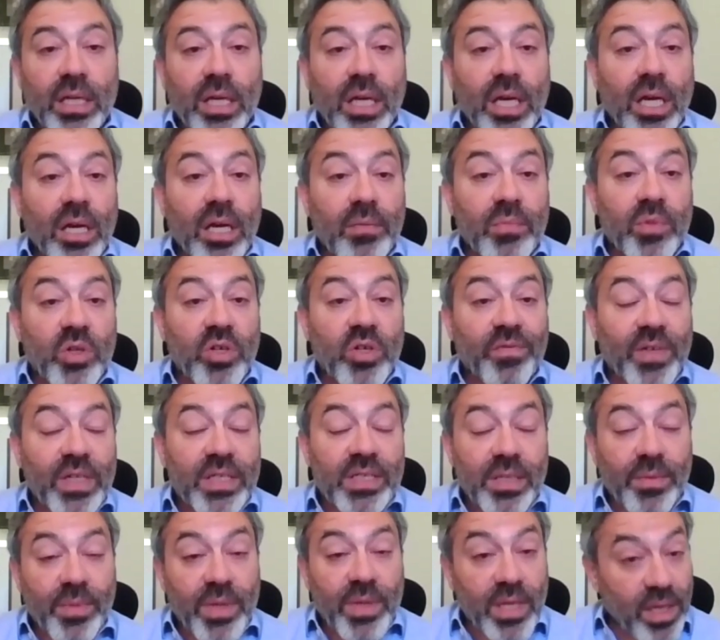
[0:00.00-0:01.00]
moving
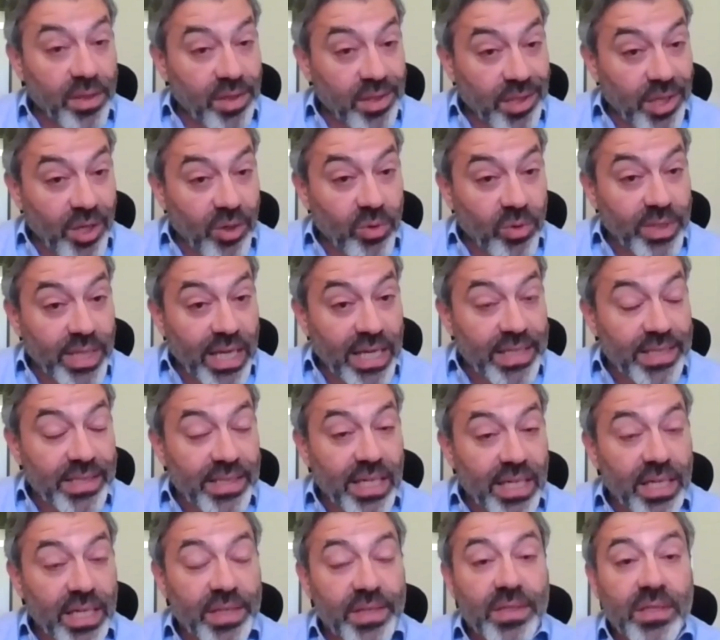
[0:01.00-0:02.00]
some of the other gold
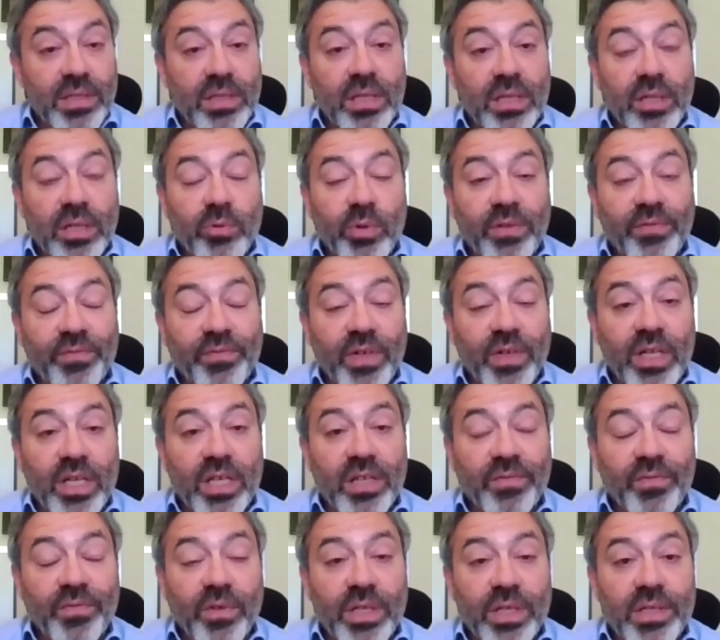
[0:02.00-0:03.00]
assets, the
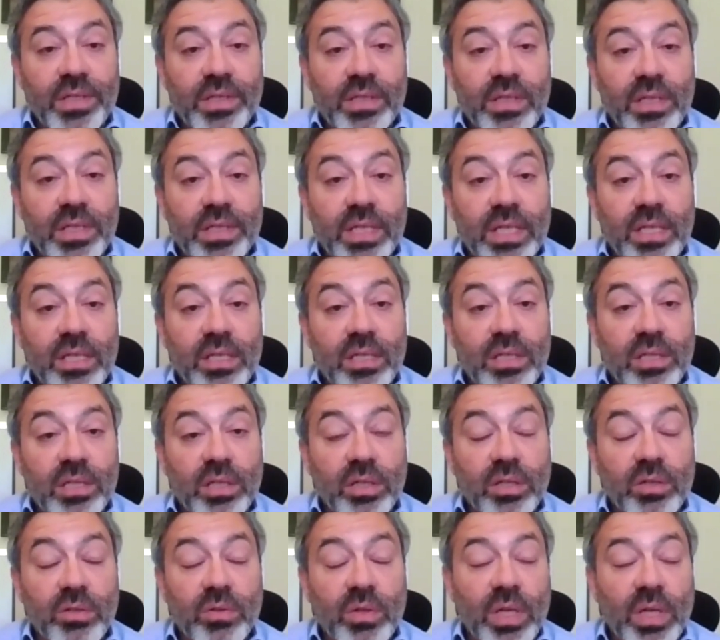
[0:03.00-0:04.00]
Glenfinith, for instance,
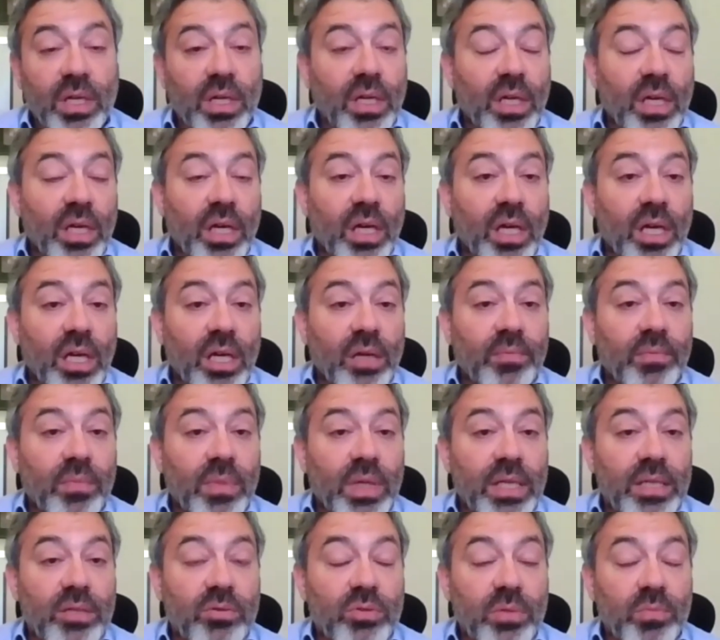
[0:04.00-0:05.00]
into
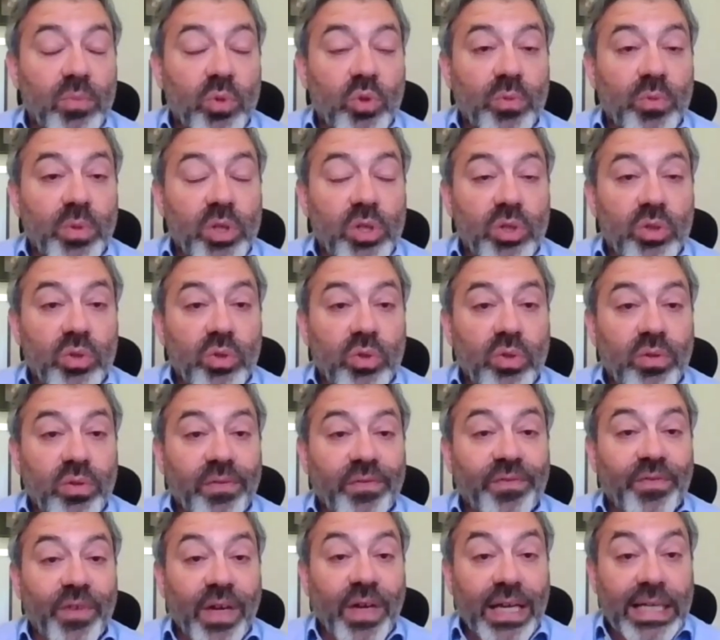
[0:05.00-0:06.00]
a more mature
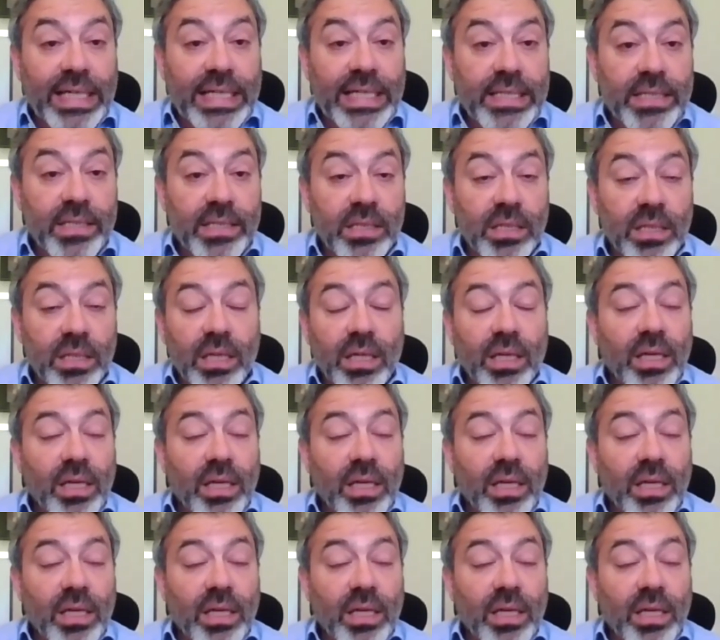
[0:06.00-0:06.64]
phase.